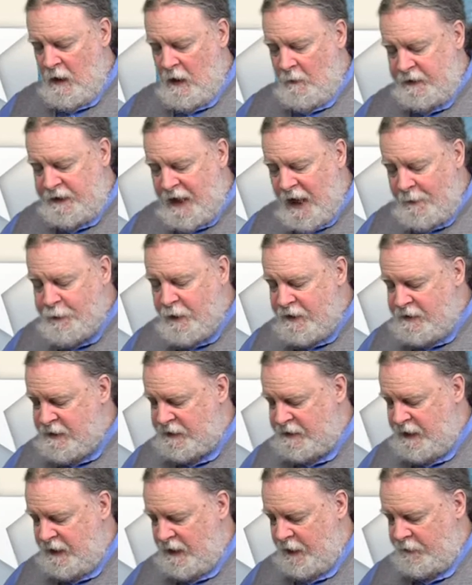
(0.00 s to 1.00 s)
But that brings
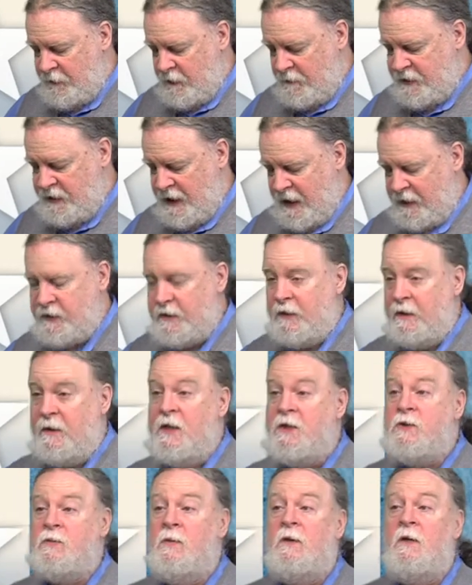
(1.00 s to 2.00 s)
us to the other objection.
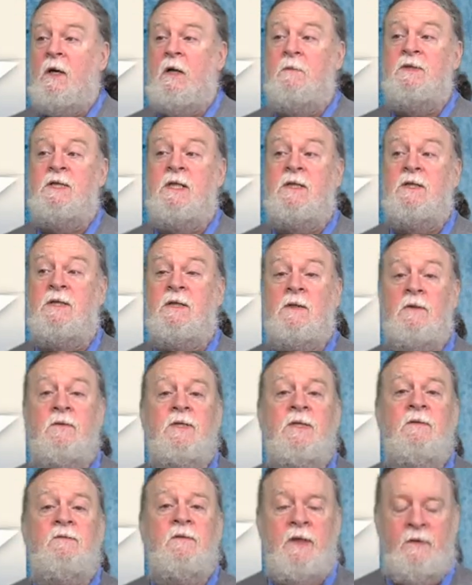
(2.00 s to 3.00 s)
This one comes
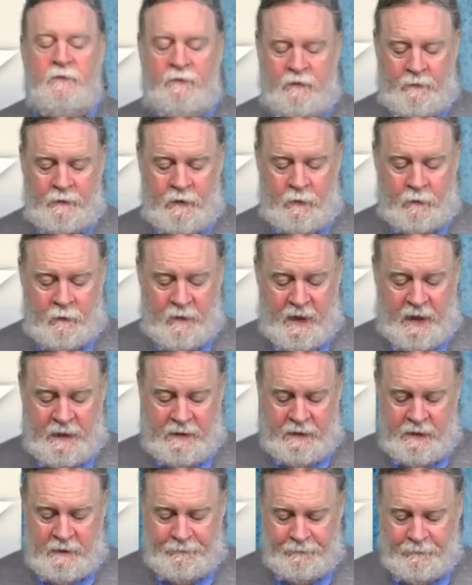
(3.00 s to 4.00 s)
exclusively from the
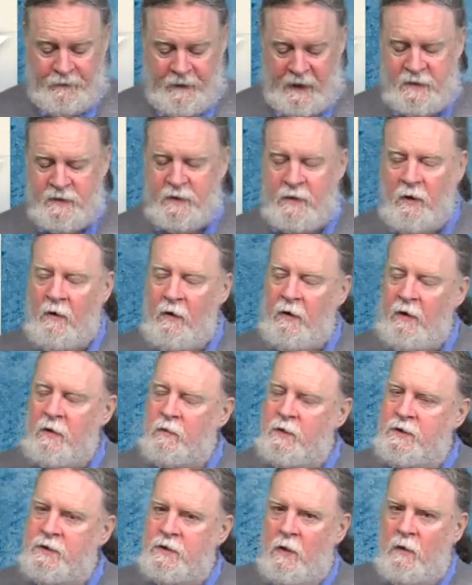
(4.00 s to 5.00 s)
right. It's the harder
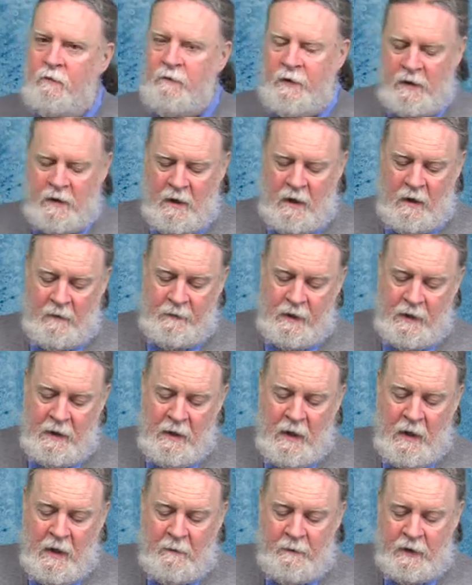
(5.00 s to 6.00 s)
one to overcome
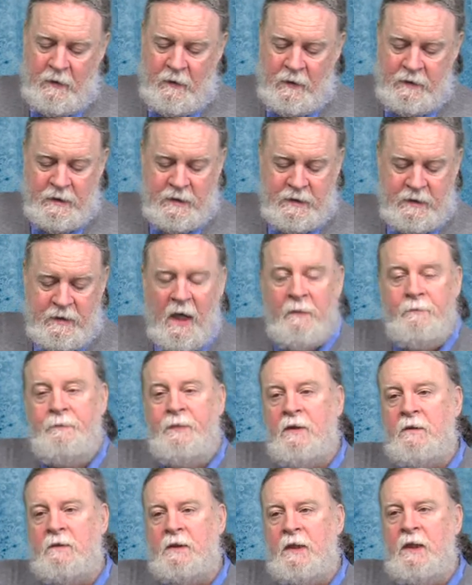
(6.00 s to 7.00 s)
because it's not
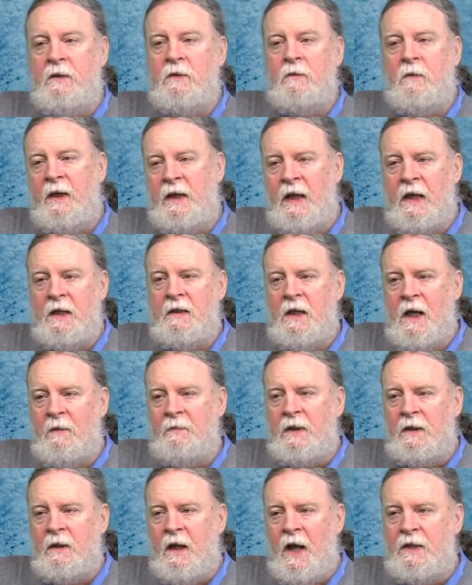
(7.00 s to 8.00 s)
built either on
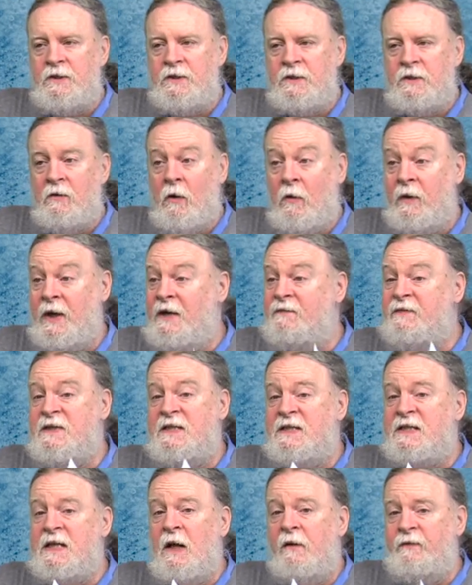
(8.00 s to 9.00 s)
economic logic or even
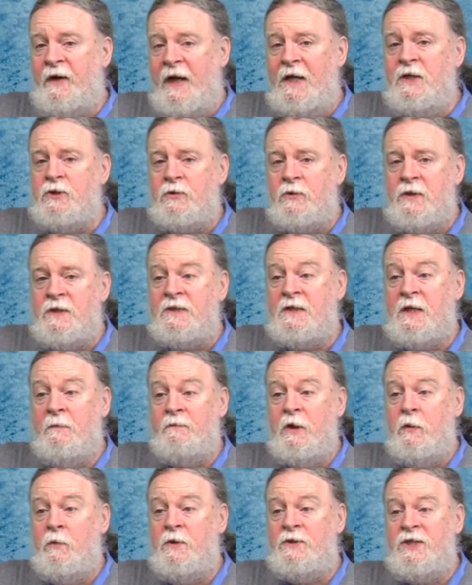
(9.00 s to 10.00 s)
self interest,
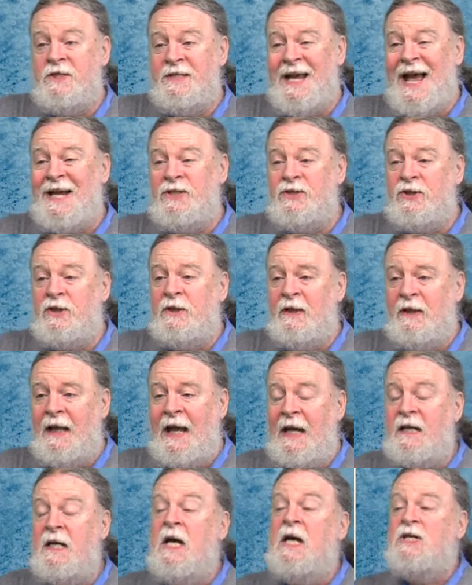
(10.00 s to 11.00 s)
something which has actually
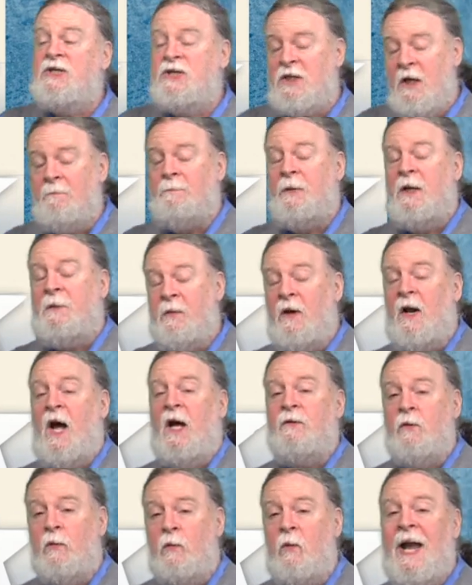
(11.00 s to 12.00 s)
led some people
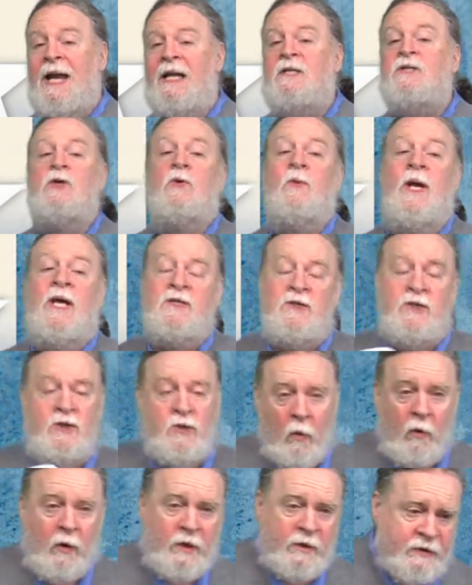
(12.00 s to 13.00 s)
on the right to
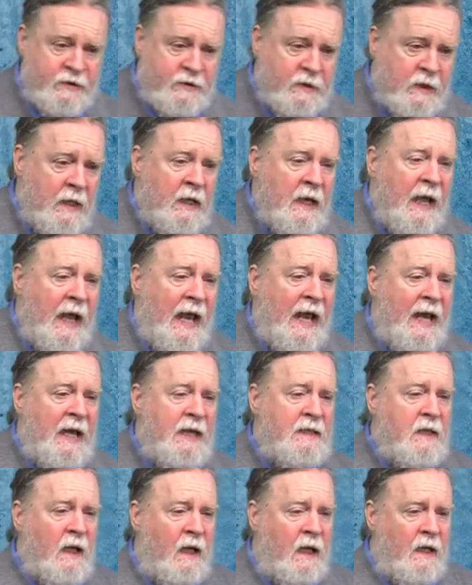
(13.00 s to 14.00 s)
endorse
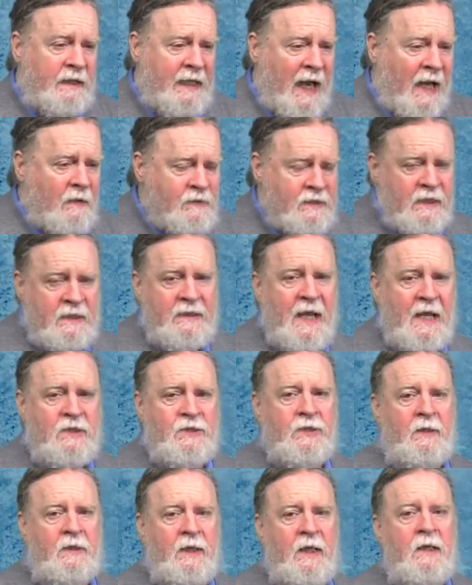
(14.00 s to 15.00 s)
a uh, guaranteed
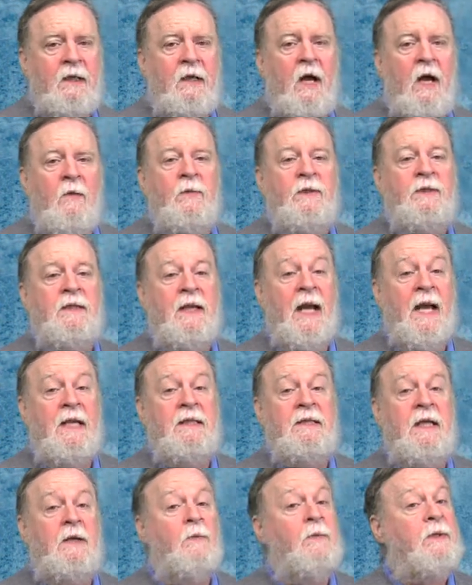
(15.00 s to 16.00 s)
national income with the
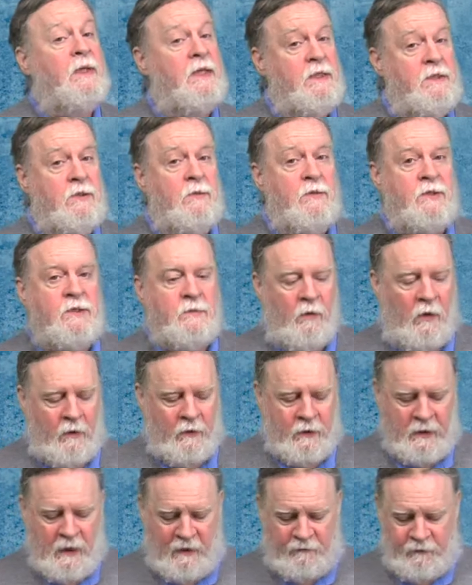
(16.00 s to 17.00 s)
idea it would lead to a
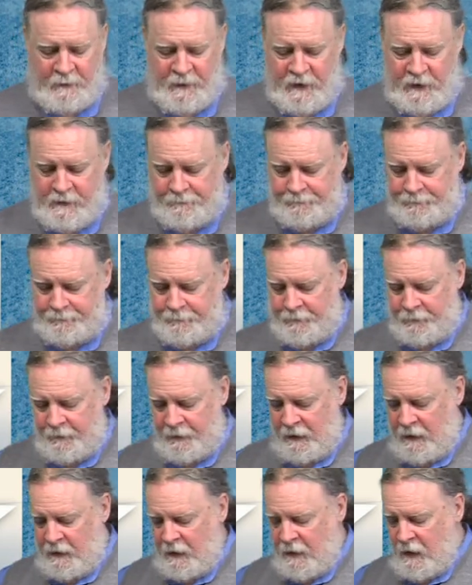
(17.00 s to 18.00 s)
smaller government.
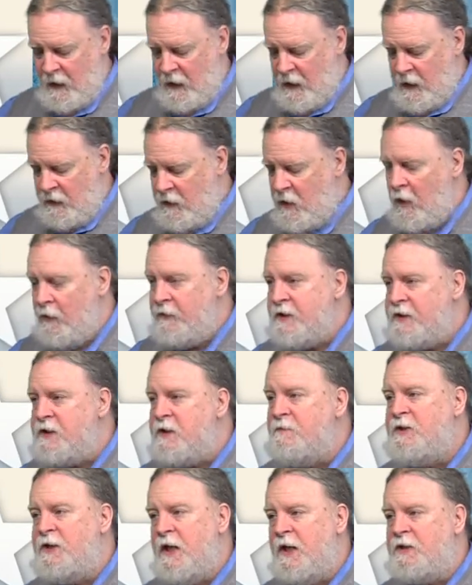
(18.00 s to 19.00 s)
No, this
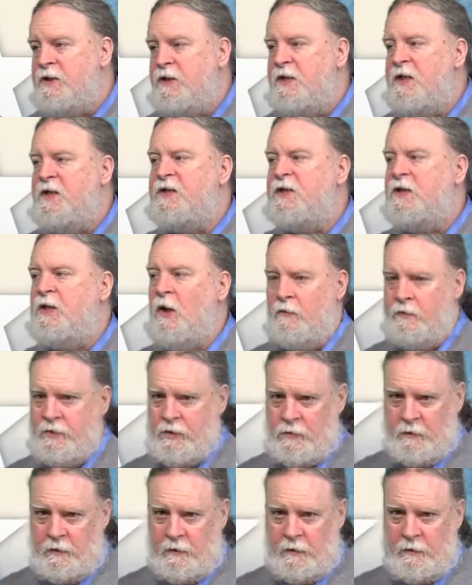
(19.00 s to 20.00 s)
objection is
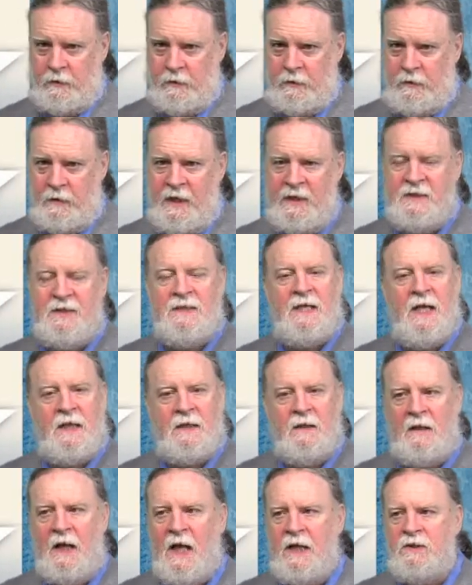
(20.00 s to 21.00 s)
cultural, it's
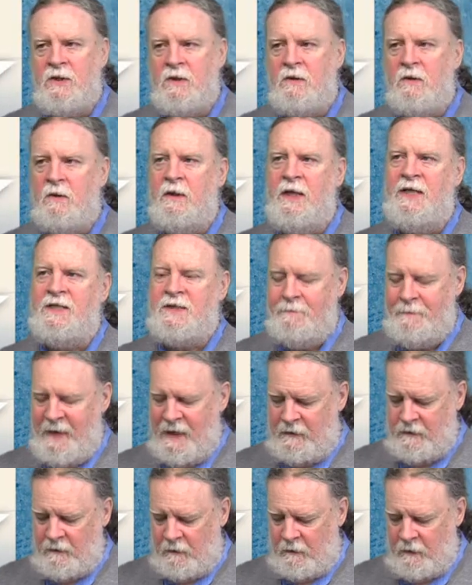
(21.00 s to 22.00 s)
psychological, it's
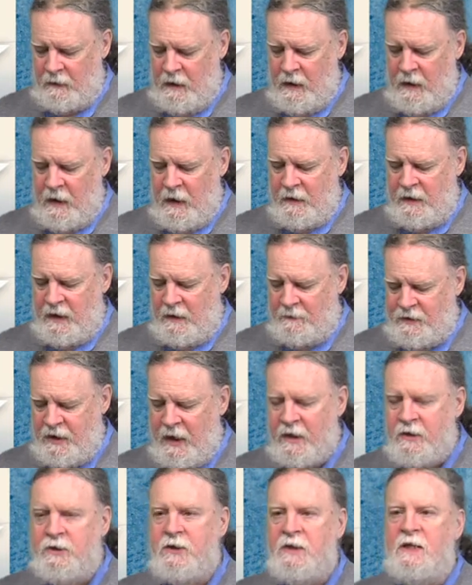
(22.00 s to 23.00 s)
mental. The
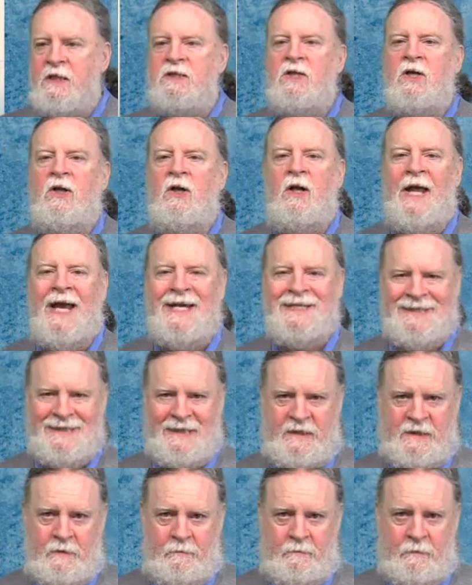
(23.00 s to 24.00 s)
objection is
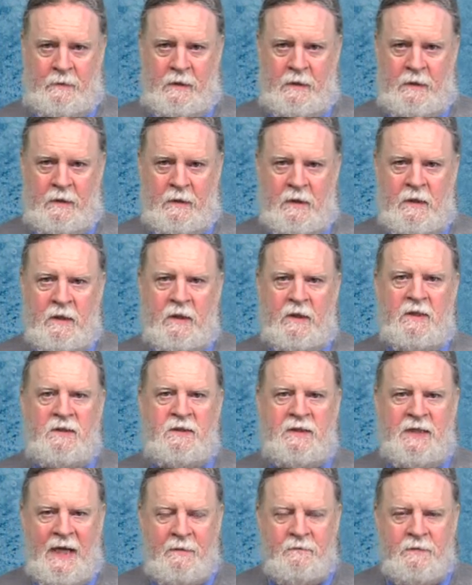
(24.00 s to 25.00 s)
classism,
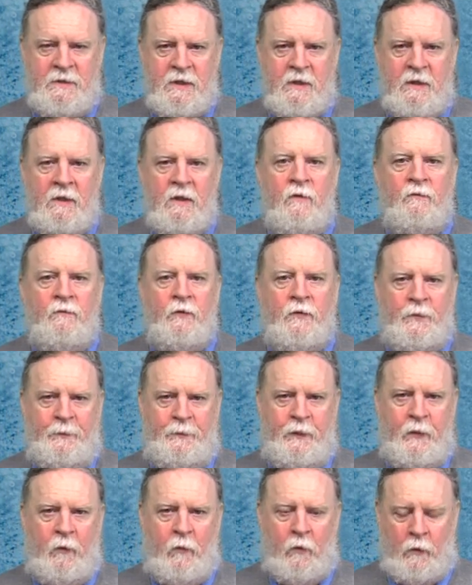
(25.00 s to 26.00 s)
contempt for the
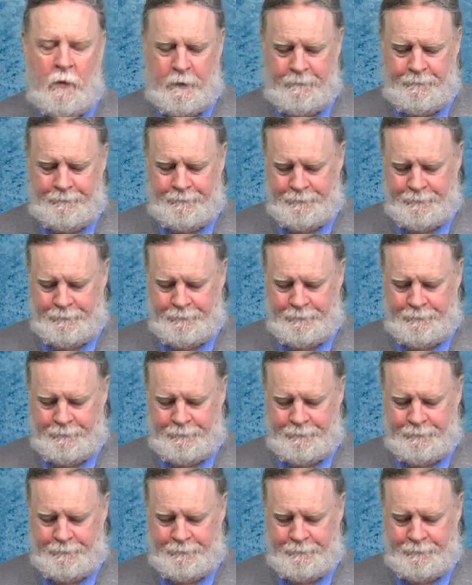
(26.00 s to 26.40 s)
poor.